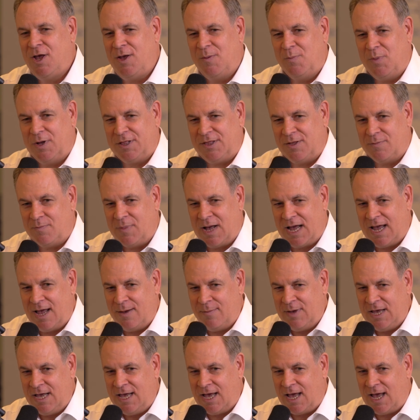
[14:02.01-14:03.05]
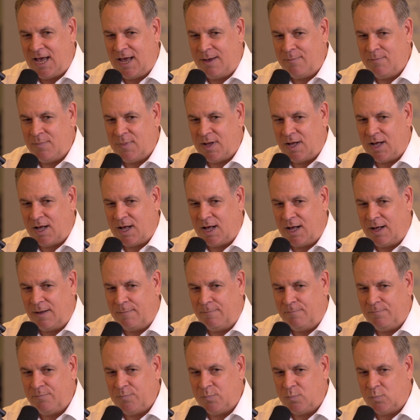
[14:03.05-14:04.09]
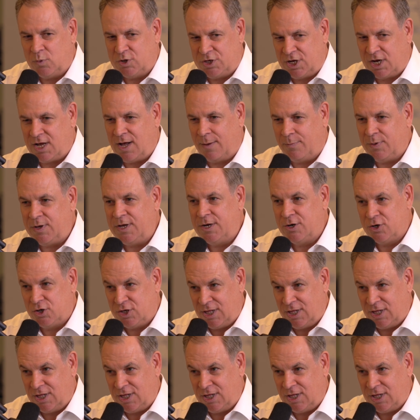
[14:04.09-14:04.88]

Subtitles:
But the Miami game was a couple years